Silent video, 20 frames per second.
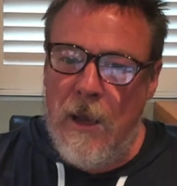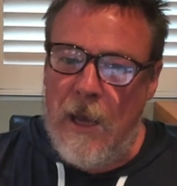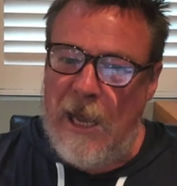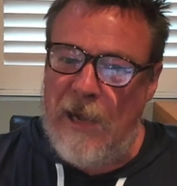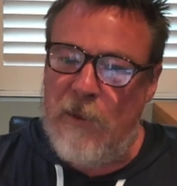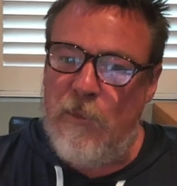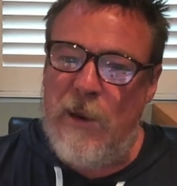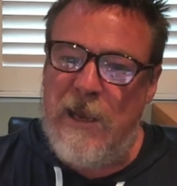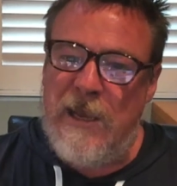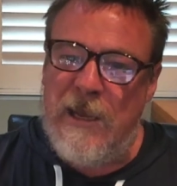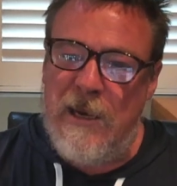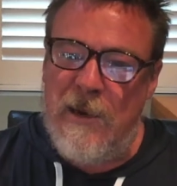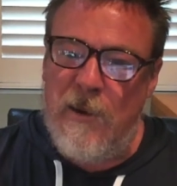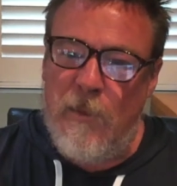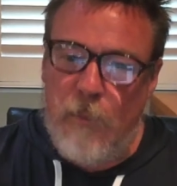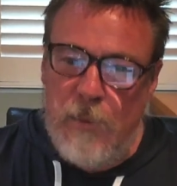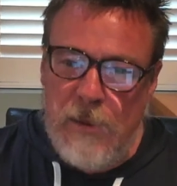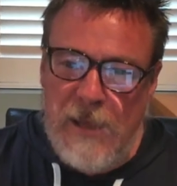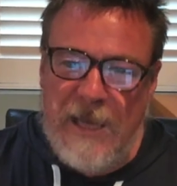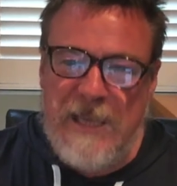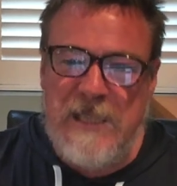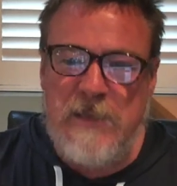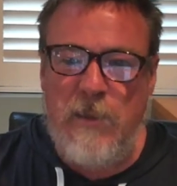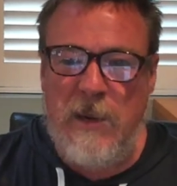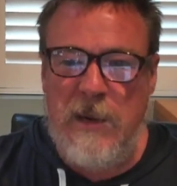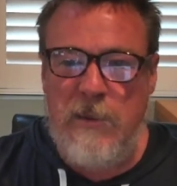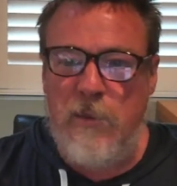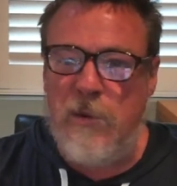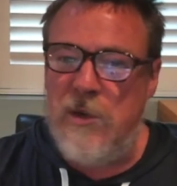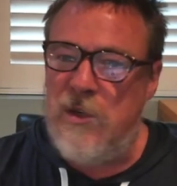and we can place
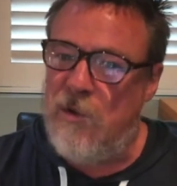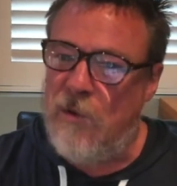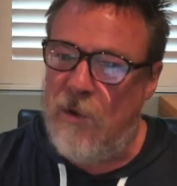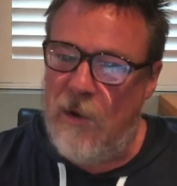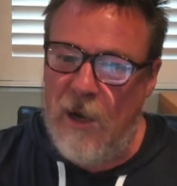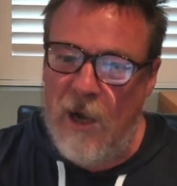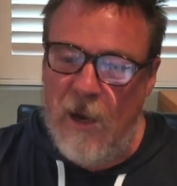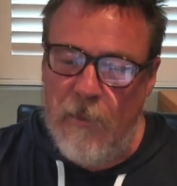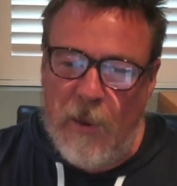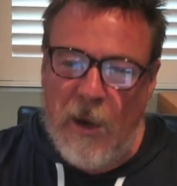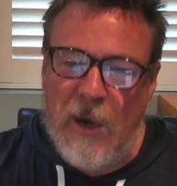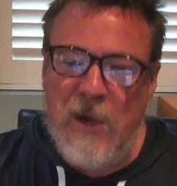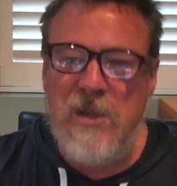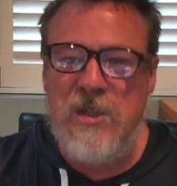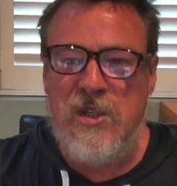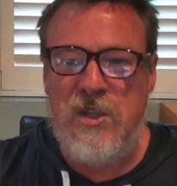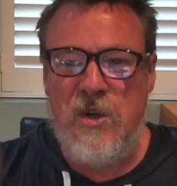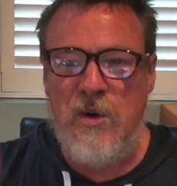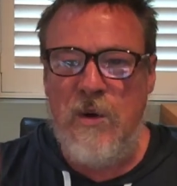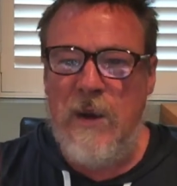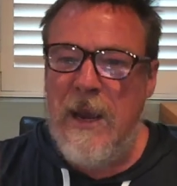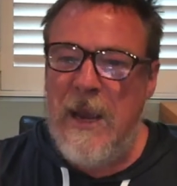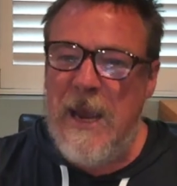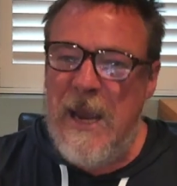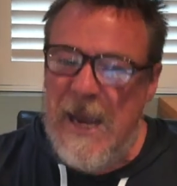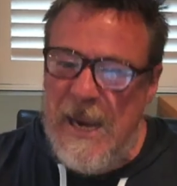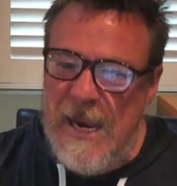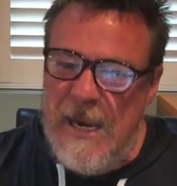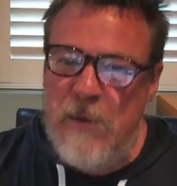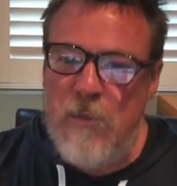people to oppose you
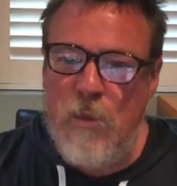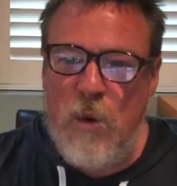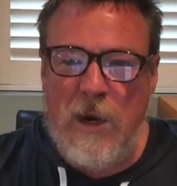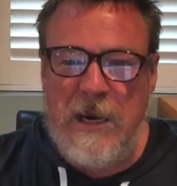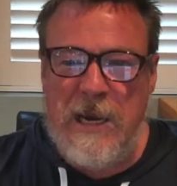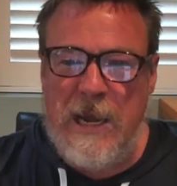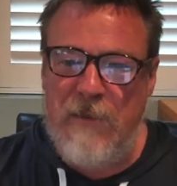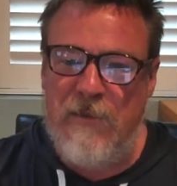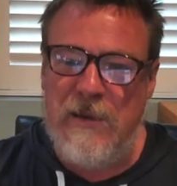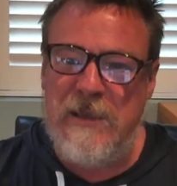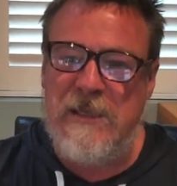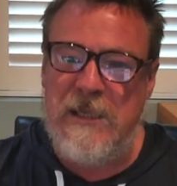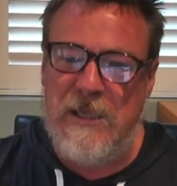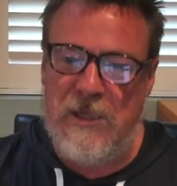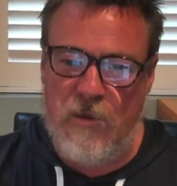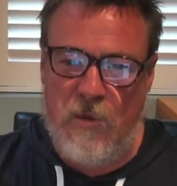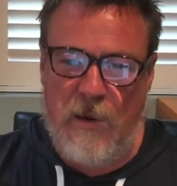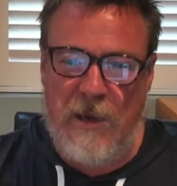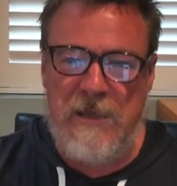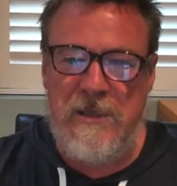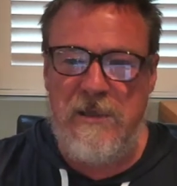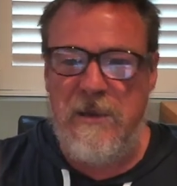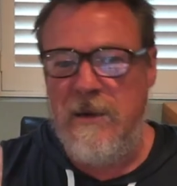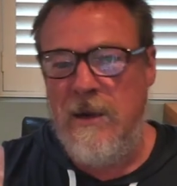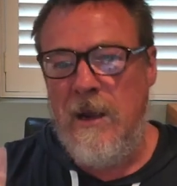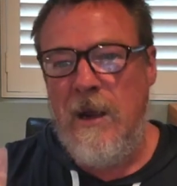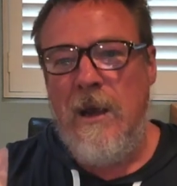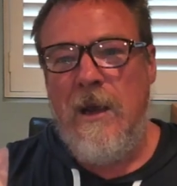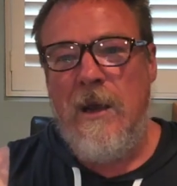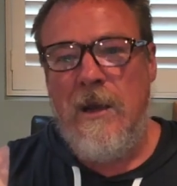in whatever
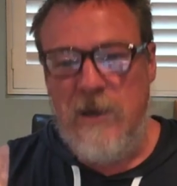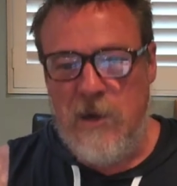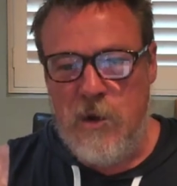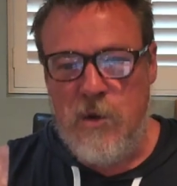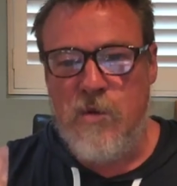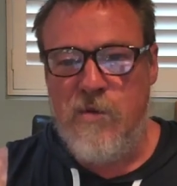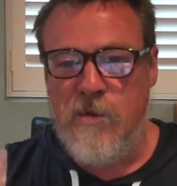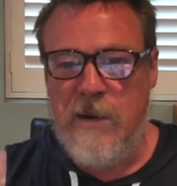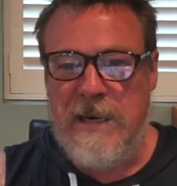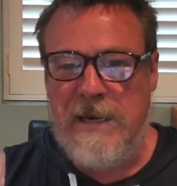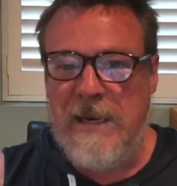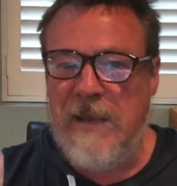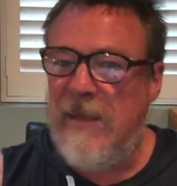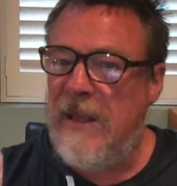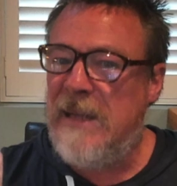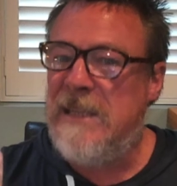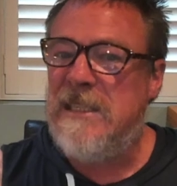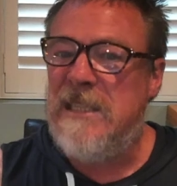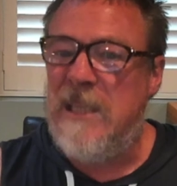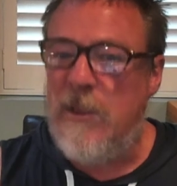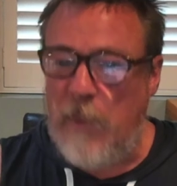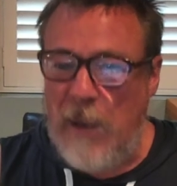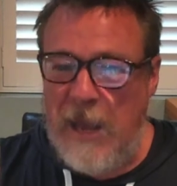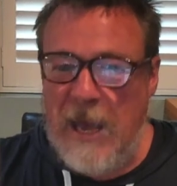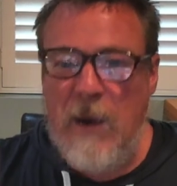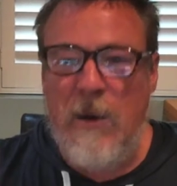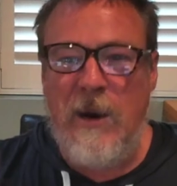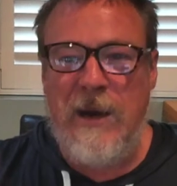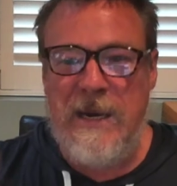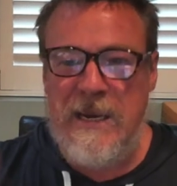situation you're in. And that's the
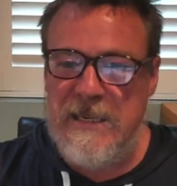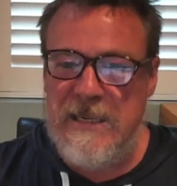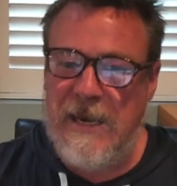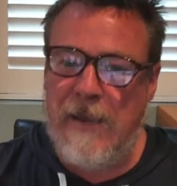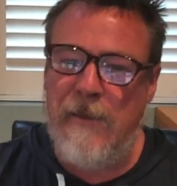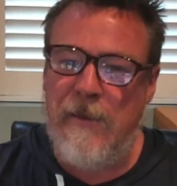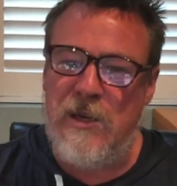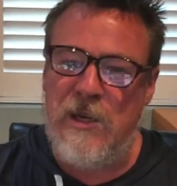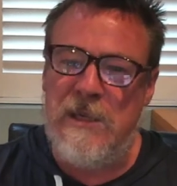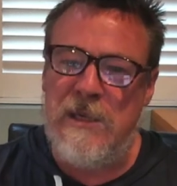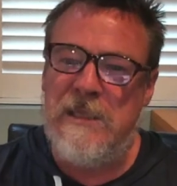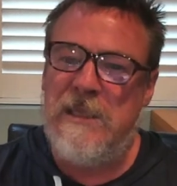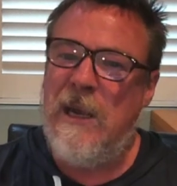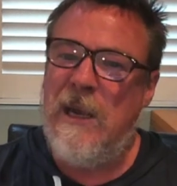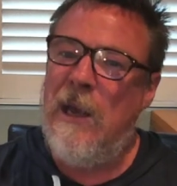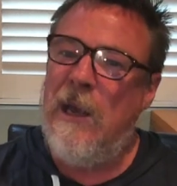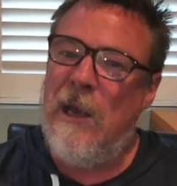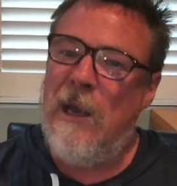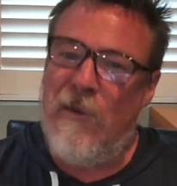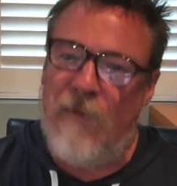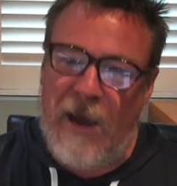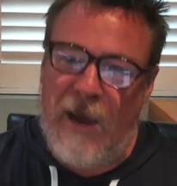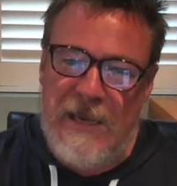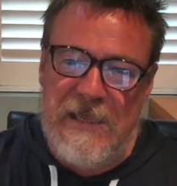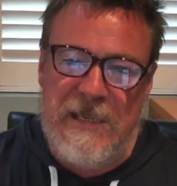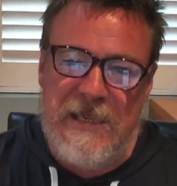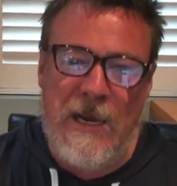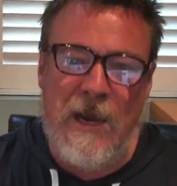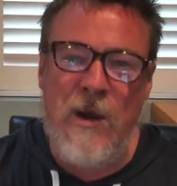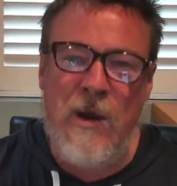power and intelligence of
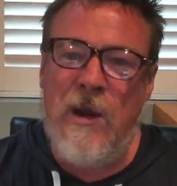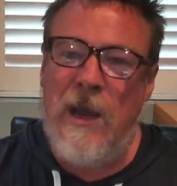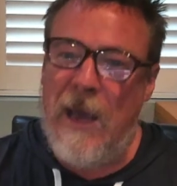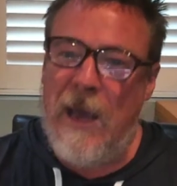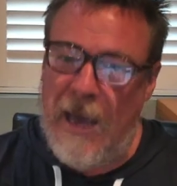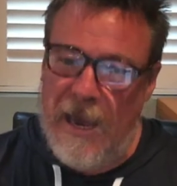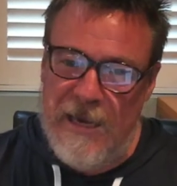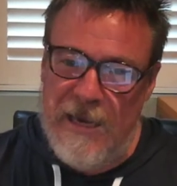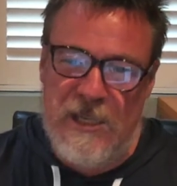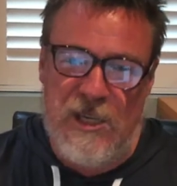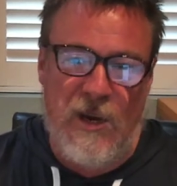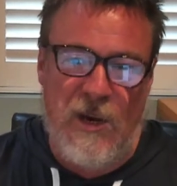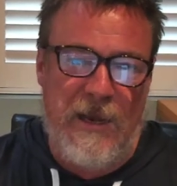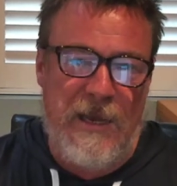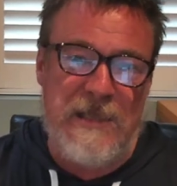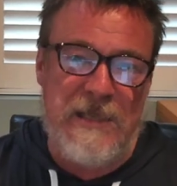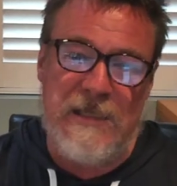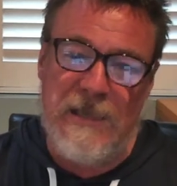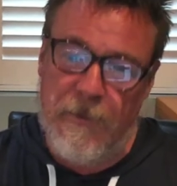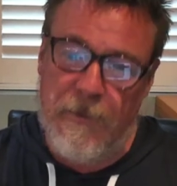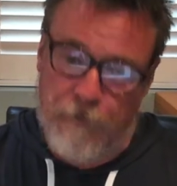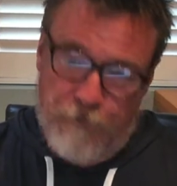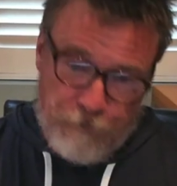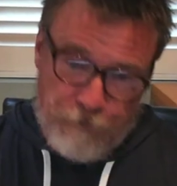ASIO, AGIS,